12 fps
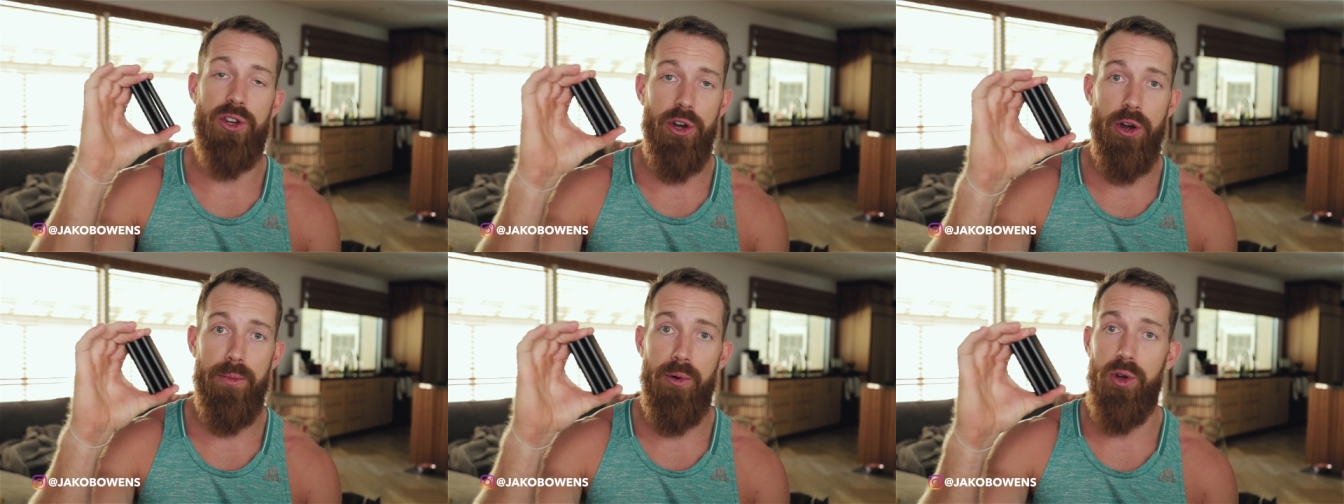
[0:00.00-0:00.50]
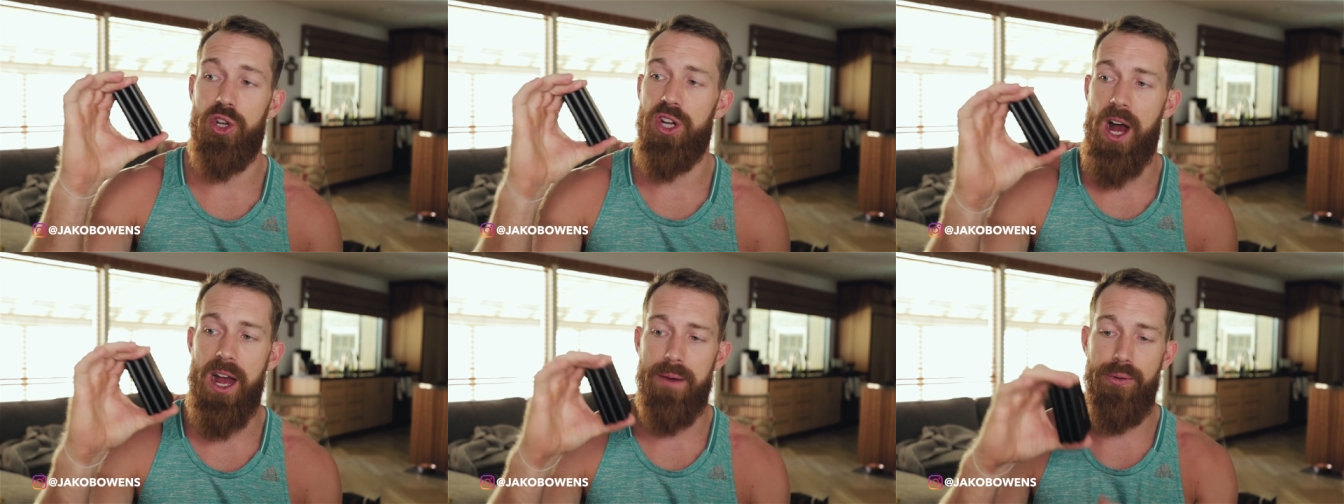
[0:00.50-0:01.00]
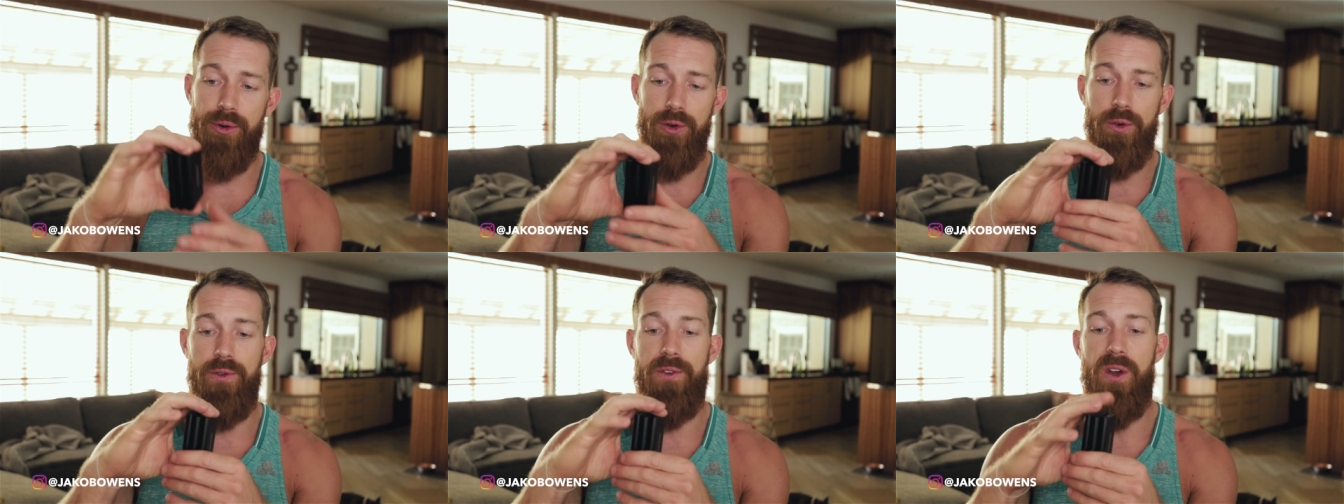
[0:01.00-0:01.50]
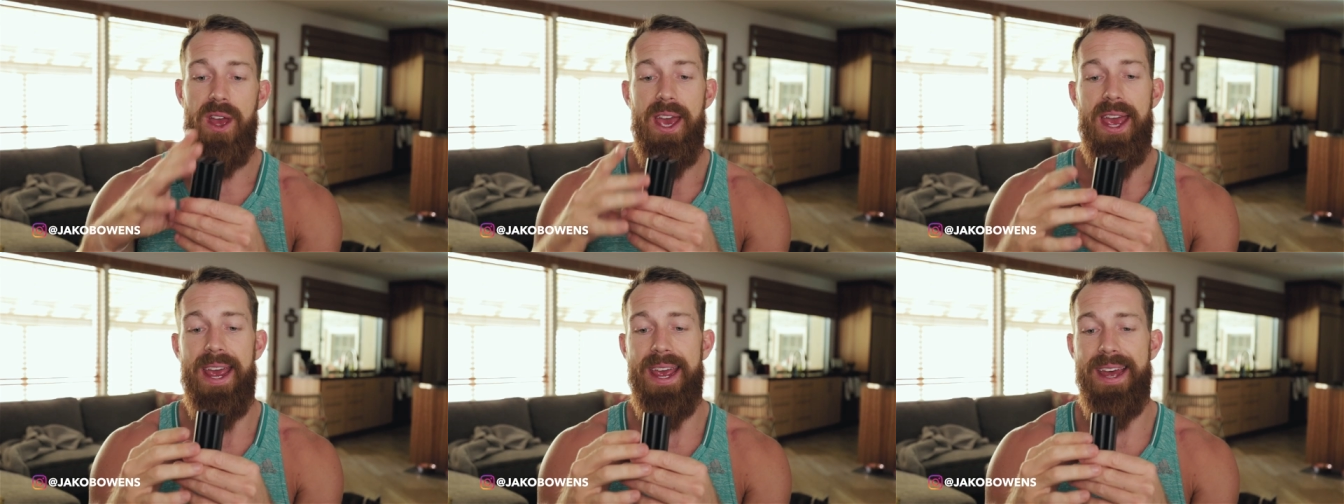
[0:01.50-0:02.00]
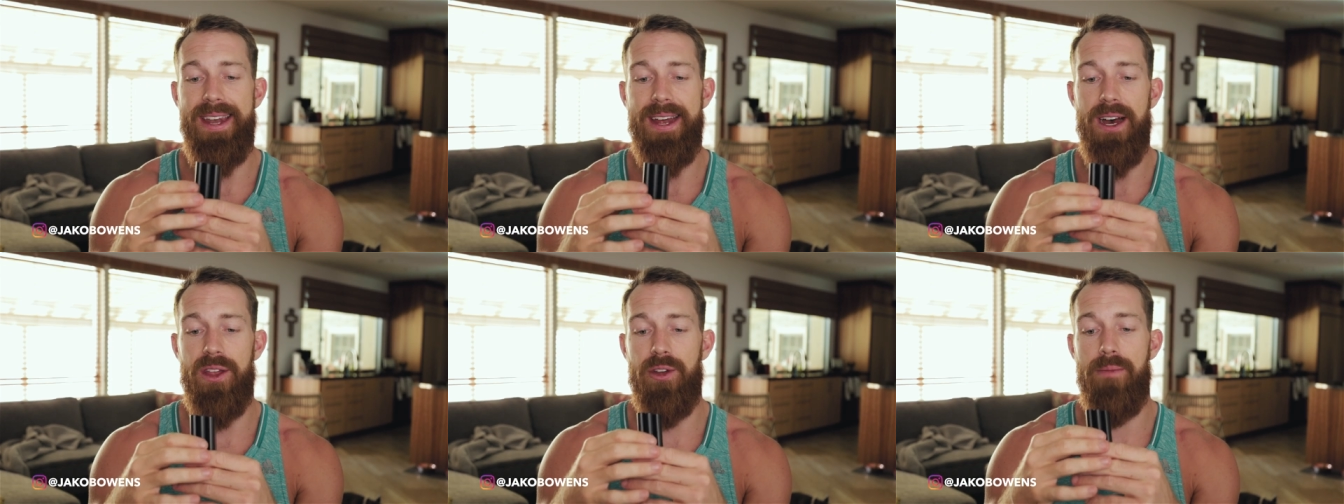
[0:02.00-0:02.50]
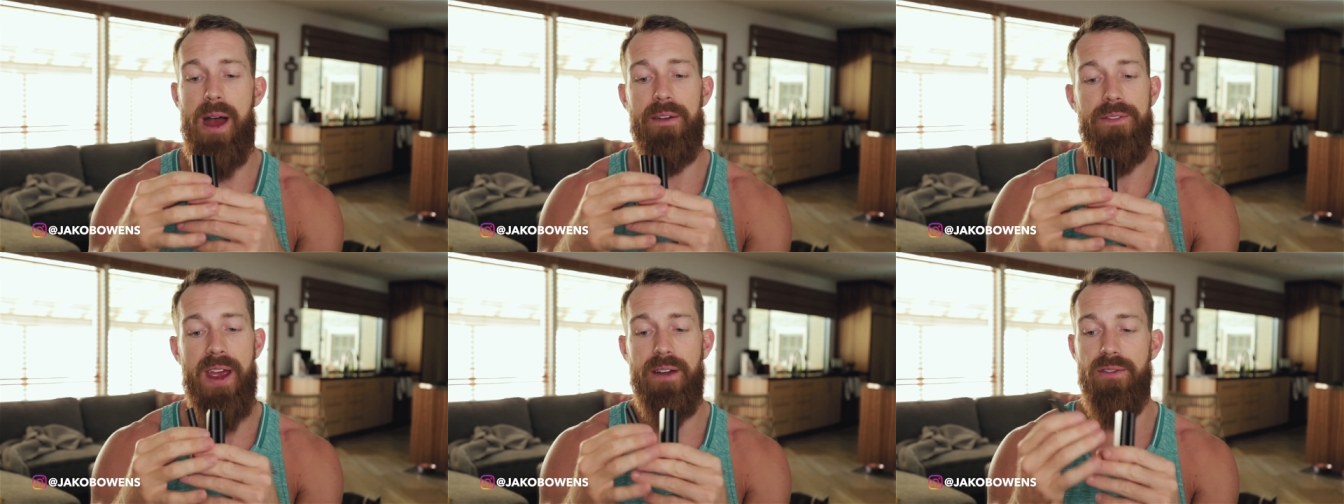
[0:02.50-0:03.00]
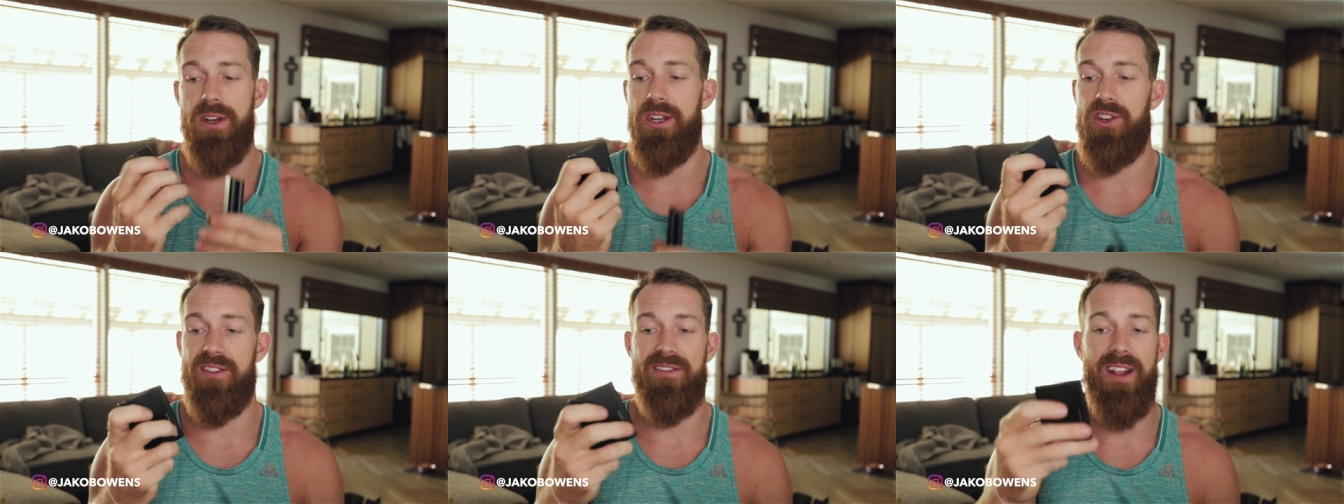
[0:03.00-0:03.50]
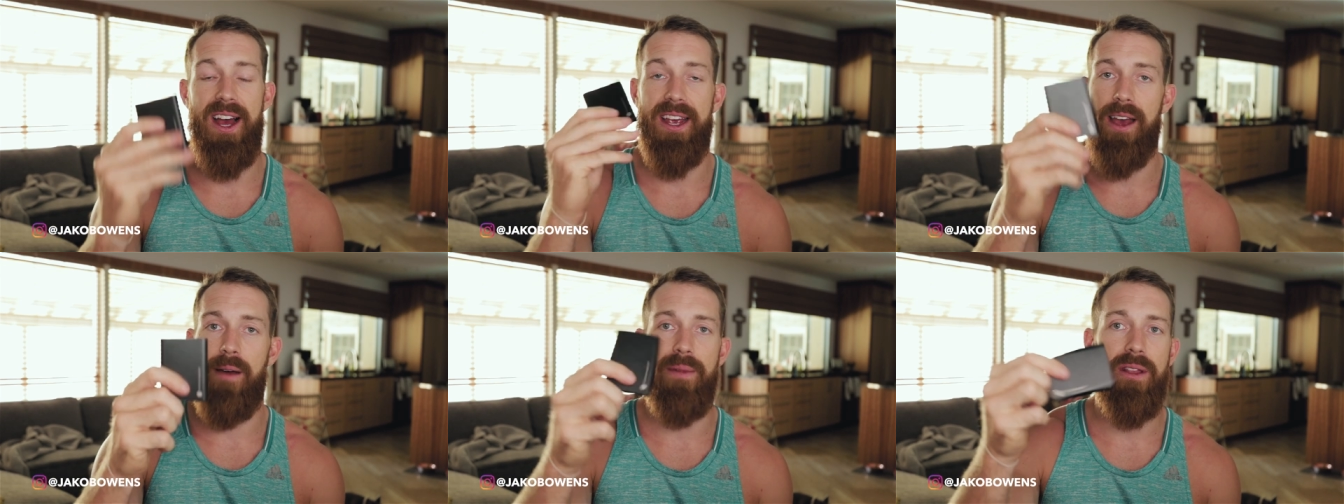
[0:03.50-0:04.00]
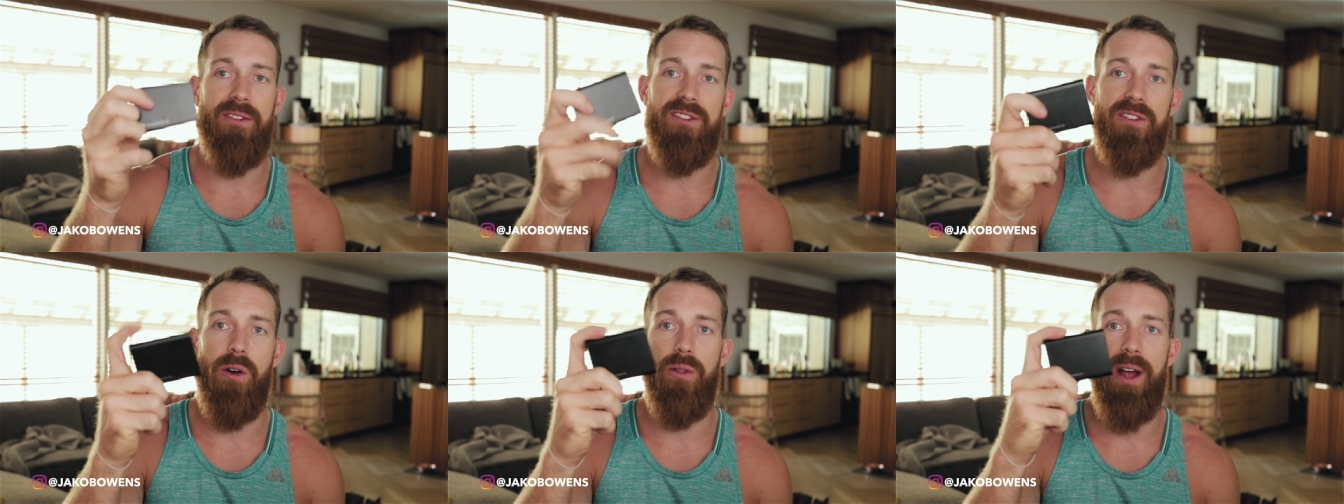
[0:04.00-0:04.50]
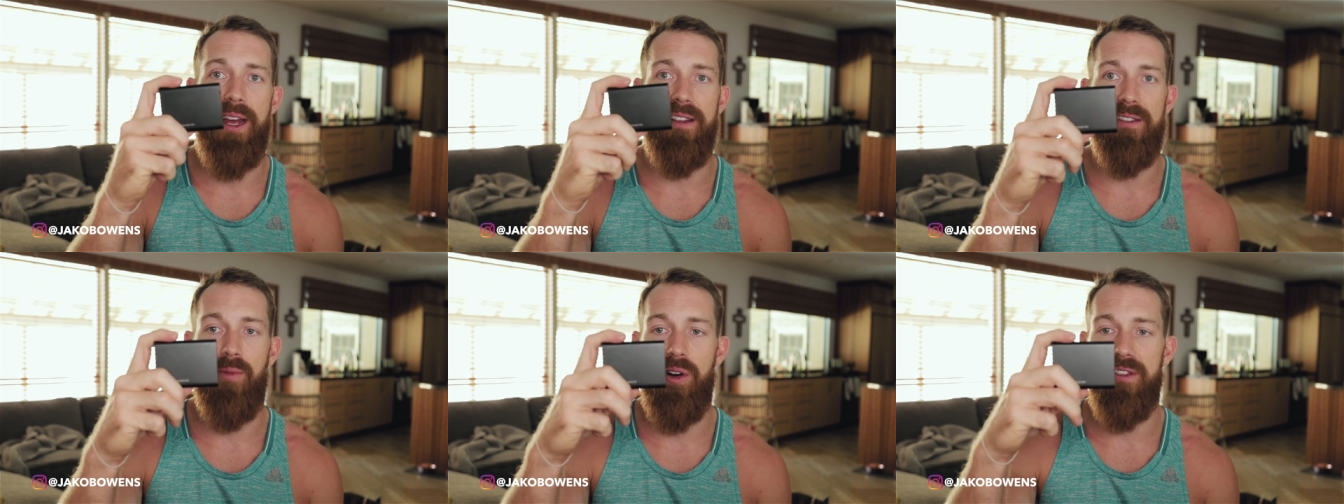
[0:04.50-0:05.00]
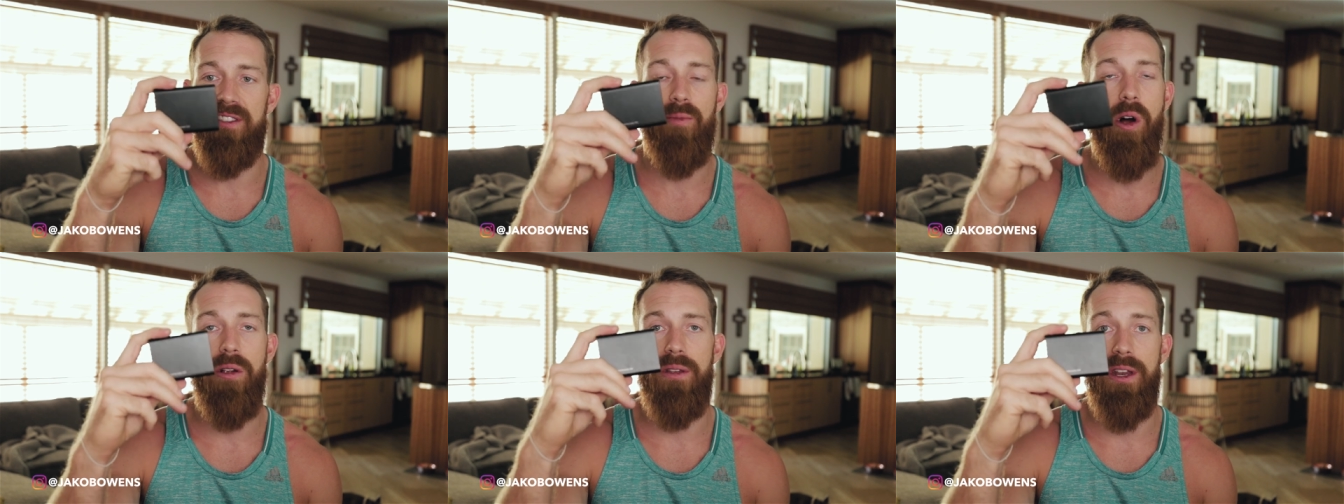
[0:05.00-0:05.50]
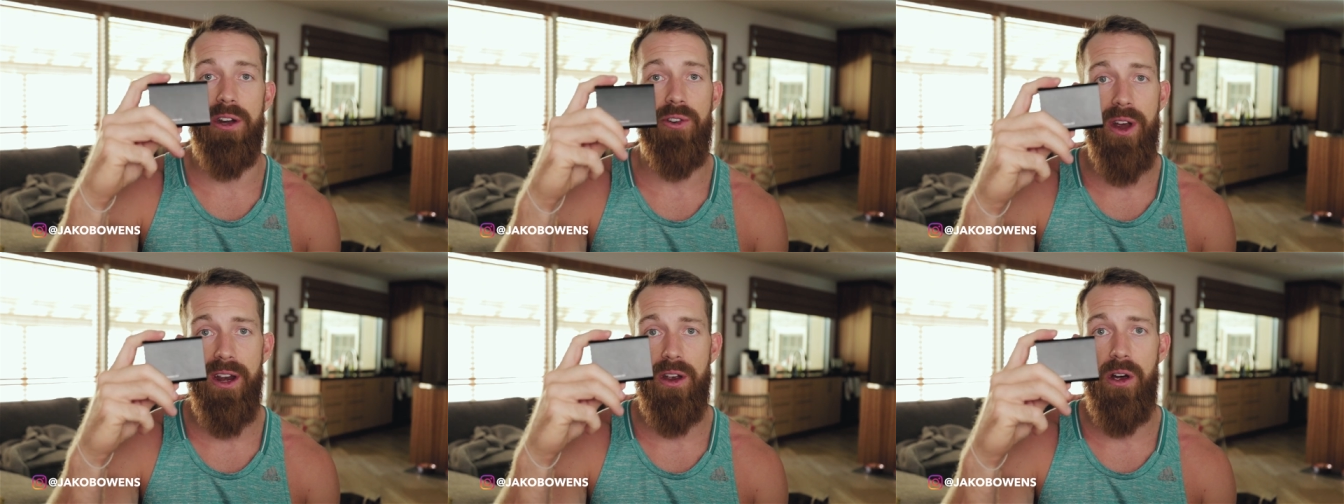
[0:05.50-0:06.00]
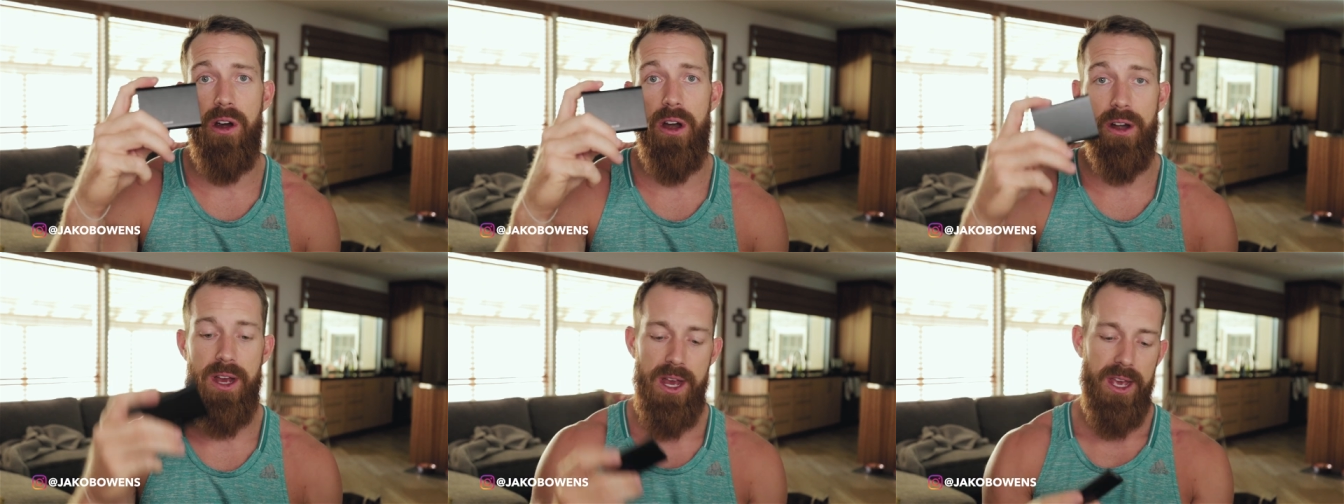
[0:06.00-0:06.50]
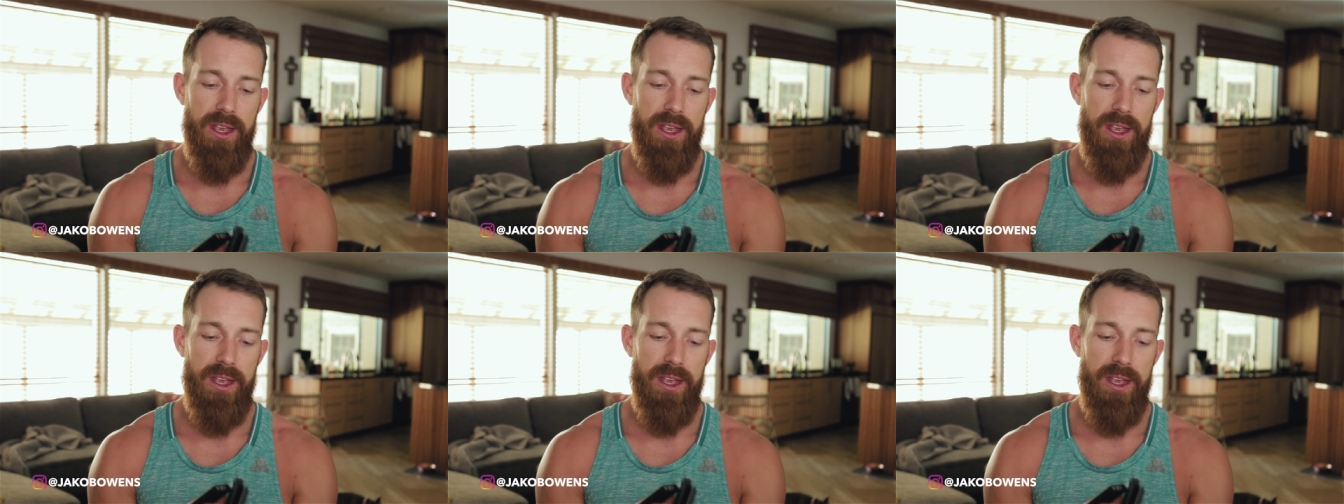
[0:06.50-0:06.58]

durable, shockproof, and uh, they're my favorite. Just like, I mean, they're so light and small. It's smaller than a credit card.